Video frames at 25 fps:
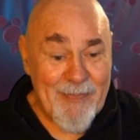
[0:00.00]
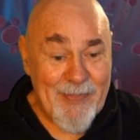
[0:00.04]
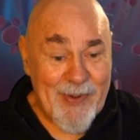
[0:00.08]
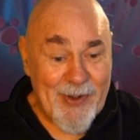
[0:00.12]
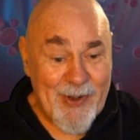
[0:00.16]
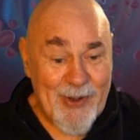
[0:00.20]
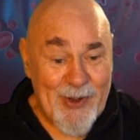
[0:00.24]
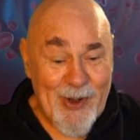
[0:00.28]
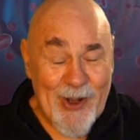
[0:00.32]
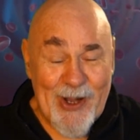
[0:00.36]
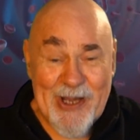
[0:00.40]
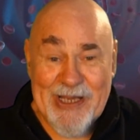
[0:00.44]

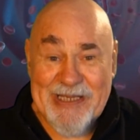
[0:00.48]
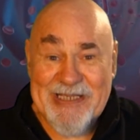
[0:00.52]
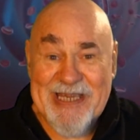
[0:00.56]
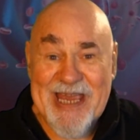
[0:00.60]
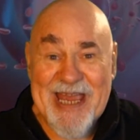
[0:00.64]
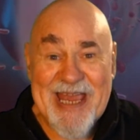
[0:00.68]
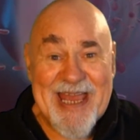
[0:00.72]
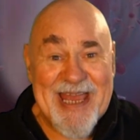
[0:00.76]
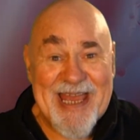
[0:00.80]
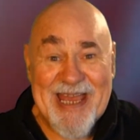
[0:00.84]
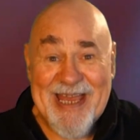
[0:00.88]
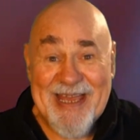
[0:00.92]

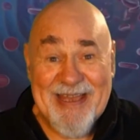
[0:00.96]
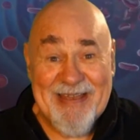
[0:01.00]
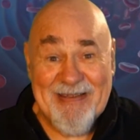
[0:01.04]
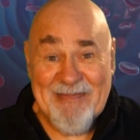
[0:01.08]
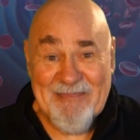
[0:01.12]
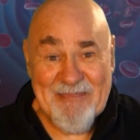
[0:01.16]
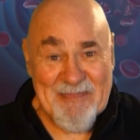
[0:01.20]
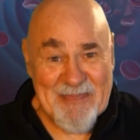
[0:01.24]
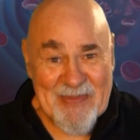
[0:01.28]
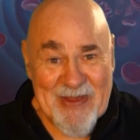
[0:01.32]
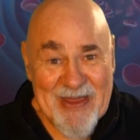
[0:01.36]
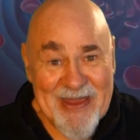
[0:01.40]
Because
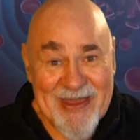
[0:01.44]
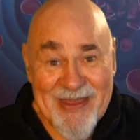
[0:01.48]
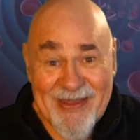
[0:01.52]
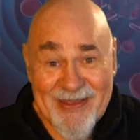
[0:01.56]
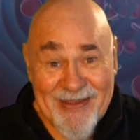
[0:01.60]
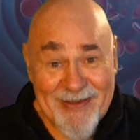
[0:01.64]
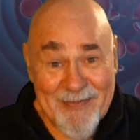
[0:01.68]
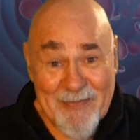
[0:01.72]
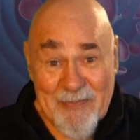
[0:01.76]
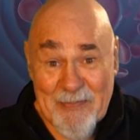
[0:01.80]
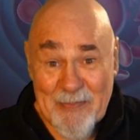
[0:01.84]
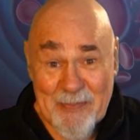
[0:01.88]

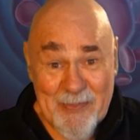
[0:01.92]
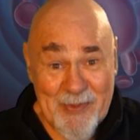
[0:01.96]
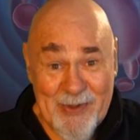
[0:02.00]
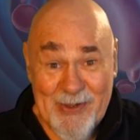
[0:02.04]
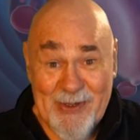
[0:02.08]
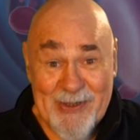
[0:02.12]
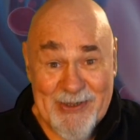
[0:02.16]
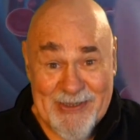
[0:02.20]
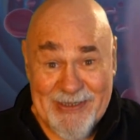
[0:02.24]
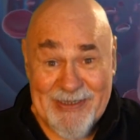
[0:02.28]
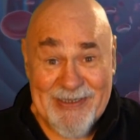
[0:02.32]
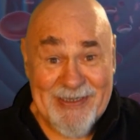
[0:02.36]

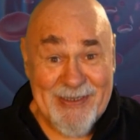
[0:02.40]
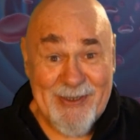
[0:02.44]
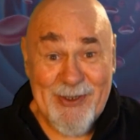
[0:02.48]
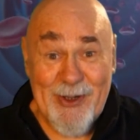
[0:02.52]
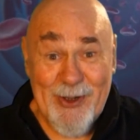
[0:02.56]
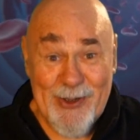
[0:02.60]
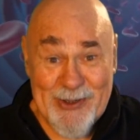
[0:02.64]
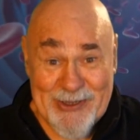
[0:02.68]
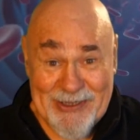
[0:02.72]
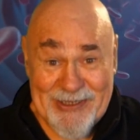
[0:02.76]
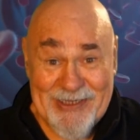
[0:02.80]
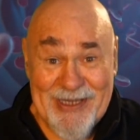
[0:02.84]
it's
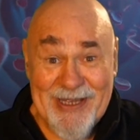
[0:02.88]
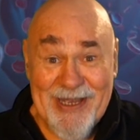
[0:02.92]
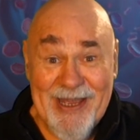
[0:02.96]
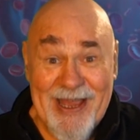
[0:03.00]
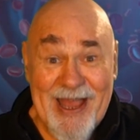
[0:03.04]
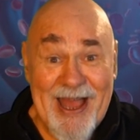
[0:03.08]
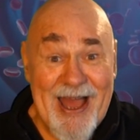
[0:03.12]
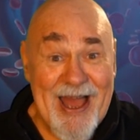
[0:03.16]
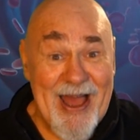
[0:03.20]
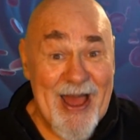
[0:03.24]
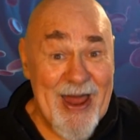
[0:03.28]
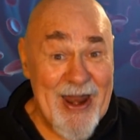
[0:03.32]

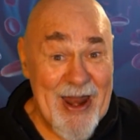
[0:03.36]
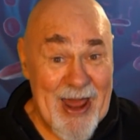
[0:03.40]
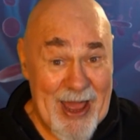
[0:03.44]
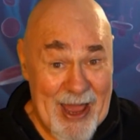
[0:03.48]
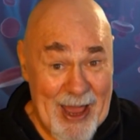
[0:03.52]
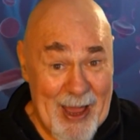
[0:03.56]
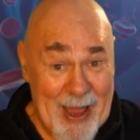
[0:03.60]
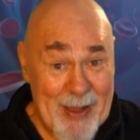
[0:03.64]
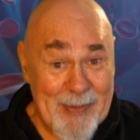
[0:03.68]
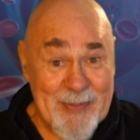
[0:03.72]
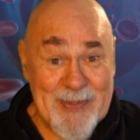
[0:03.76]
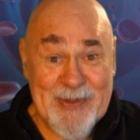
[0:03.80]
costing an
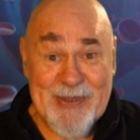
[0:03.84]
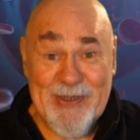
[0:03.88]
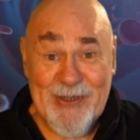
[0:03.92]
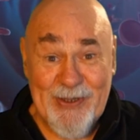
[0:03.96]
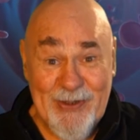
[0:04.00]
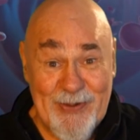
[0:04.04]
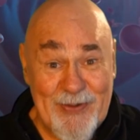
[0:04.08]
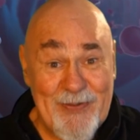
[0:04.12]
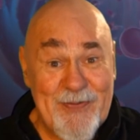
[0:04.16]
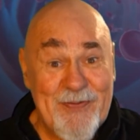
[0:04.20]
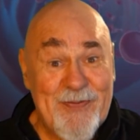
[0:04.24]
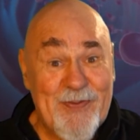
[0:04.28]

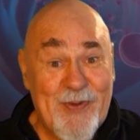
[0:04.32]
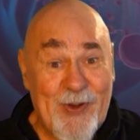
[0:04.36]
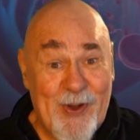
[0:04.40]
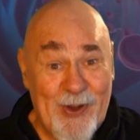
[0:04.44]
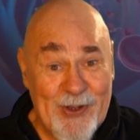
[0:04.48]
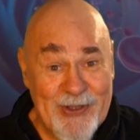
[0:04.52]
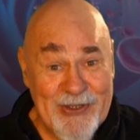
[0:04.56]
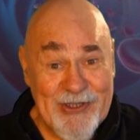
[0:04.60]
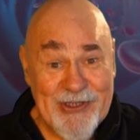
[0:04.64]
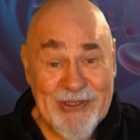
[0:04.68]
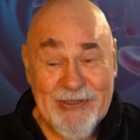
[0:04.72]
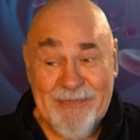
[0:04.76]
absolute
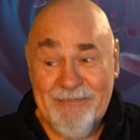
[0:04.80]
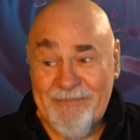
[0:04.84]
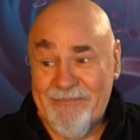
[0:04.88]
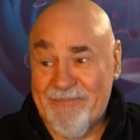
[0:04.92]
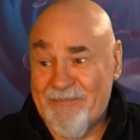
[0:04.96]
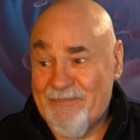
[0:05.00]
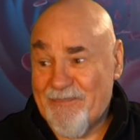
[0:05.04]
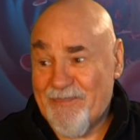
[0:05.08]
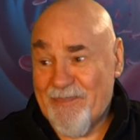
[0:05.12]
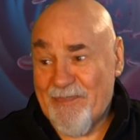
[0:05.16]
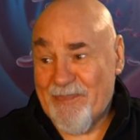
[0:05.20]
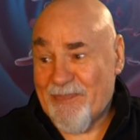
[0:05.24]
fortune
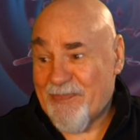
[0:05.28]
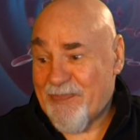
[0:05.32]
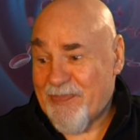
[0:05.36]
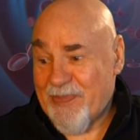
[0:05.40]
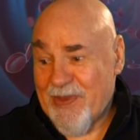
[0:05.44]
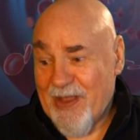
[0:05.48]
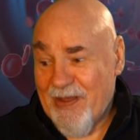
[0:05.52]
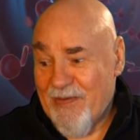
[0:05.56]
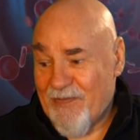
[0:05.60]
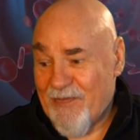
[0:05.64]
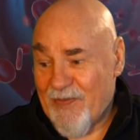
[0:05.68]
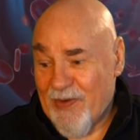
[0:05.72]

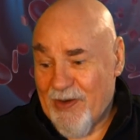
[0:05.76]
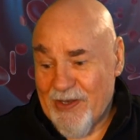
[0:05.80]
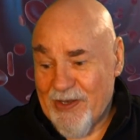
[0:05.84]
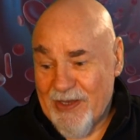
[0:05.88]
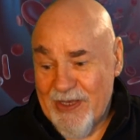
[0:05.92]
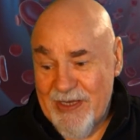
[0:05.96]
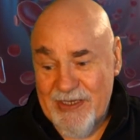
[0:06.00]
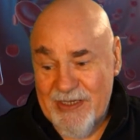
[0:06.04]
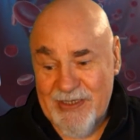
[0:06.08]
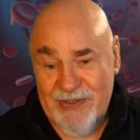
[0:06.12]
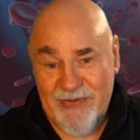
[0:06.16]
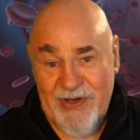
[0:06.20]
for
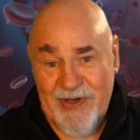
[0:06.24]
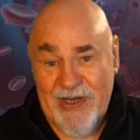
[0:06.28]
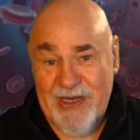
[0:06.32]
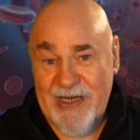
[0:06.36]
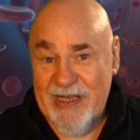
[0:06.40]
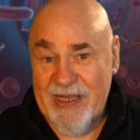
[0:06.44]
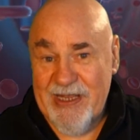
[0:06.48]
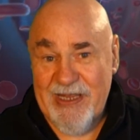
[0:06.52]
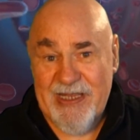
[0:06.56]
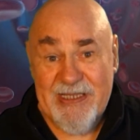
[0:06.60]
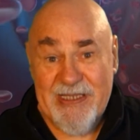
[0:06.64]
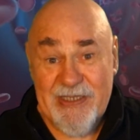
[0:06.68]
these
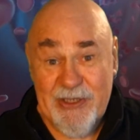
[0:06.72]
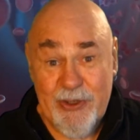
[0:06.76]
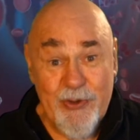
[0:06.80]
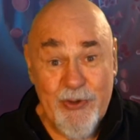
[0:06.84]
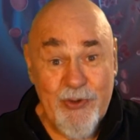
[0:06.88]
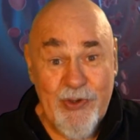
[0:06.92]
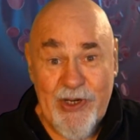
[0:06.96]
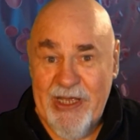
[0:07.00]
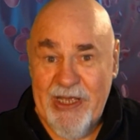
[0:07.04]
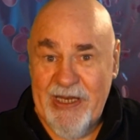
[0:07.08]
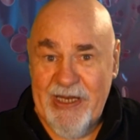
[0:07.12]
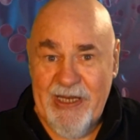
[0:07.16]

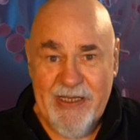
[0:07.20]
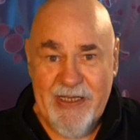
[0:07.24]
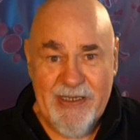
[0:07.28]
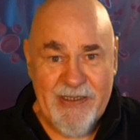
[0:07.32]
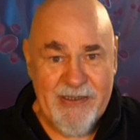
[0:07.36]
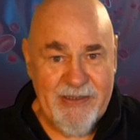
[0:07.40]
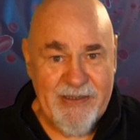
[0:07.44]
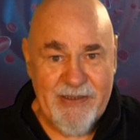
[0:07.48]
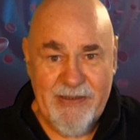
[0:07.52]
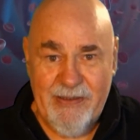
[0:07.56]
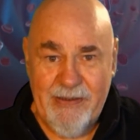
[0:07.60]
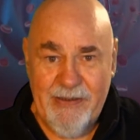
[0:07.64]
new
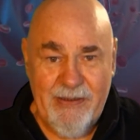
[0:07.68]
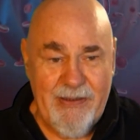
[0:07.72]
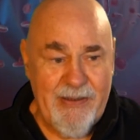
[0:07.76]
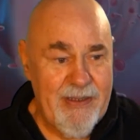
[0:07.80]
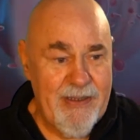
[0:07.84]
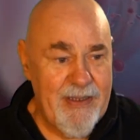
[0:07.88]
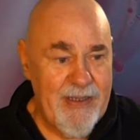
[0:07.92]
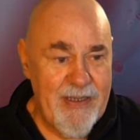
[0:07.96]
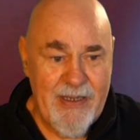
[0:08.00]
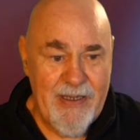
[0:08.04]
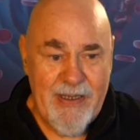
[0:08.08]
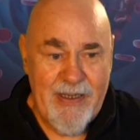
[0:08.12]
radiators.
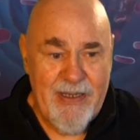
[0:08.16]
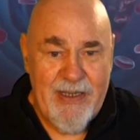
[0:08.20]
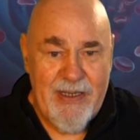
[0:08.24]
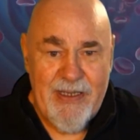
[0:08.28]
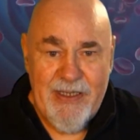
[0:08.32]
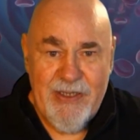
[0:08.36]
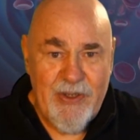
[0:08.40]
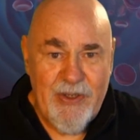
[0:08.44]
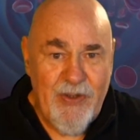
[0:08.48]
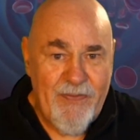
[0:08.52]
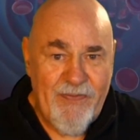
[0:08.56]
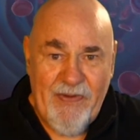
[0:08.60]

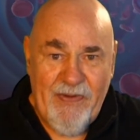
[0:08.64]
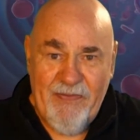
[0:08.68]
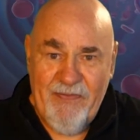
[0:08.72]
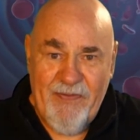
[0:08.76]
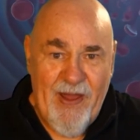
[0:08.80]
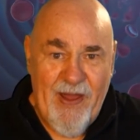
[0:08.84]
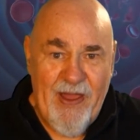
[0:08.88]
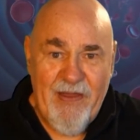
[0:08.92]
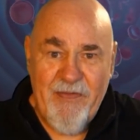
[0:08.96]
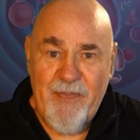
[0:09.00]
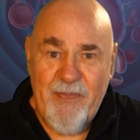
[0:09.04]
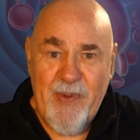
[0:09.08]
It's over
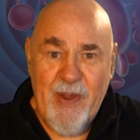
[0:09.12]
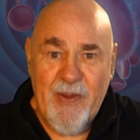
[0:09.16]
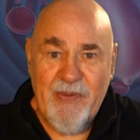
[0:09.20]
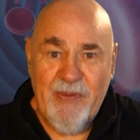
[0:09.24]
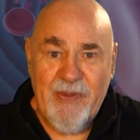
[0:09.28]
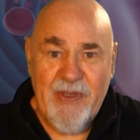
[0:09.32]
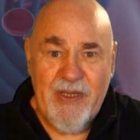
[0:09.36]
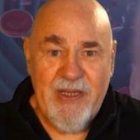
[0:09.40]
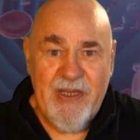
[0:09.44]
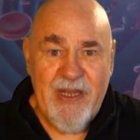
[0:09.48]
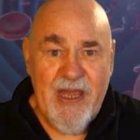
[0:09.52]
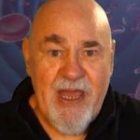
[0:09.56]

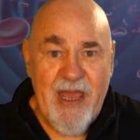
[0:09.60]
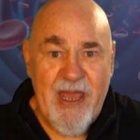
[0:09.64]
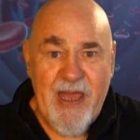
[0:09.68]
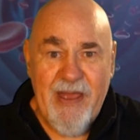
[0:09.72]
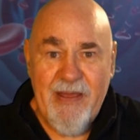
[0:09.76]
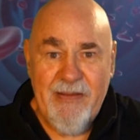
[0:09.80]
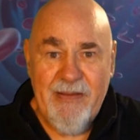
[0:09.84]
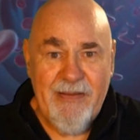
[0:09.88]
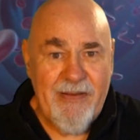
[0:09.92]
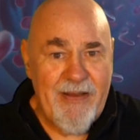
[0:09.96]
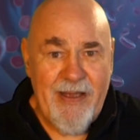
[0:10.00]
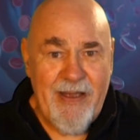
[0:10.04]
£5 a
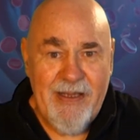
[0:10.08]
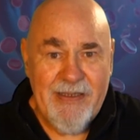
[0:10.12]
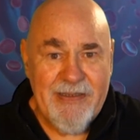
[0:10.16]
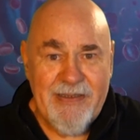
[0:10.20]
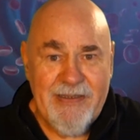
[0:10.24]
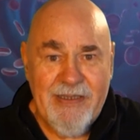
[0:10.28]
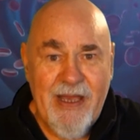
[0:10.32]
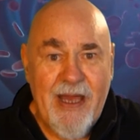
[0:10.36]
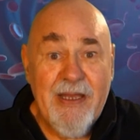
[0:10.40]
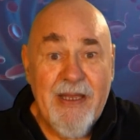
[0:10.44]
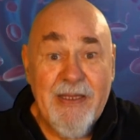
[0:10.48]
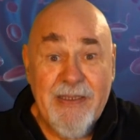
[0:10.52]
day.
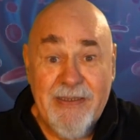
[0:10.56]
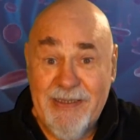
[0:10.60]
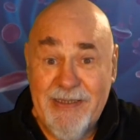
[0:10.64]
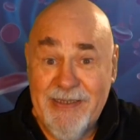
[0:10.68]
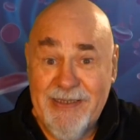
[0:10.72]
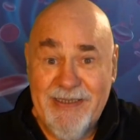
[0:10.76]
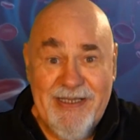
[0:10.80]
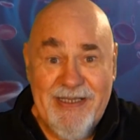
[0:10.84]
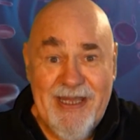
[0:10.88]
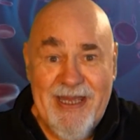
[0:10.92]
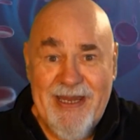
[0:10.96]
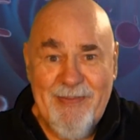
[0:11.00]
That's
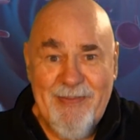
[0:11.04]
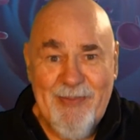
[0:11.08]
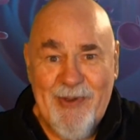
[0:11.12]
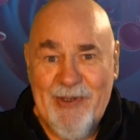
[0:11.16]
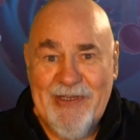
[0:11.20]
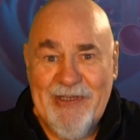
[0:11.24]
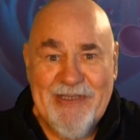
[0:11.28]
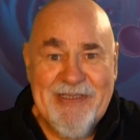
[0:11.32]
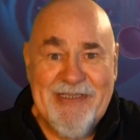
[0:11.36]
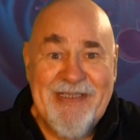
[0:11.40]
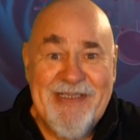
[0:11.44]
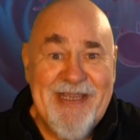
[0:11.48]

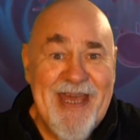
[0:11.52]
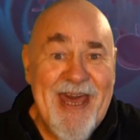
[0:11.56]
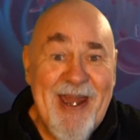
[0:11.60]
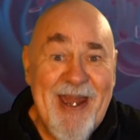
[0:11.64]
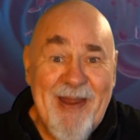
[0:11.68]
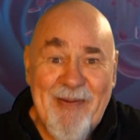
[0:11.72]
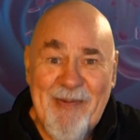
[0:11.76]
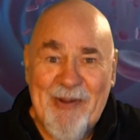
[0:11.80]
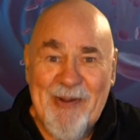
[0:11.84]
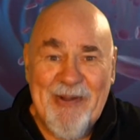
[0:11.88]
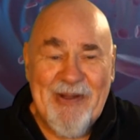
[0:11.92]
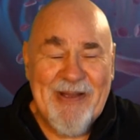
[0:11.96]
unsustainable. It's
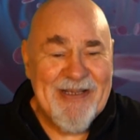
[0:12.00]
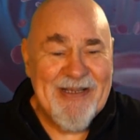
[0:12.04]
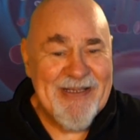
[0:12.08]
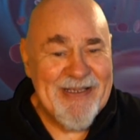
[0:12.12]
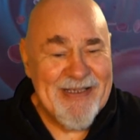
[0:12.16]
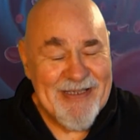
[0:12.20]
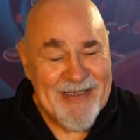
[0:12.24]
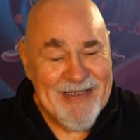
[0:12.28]
terrible.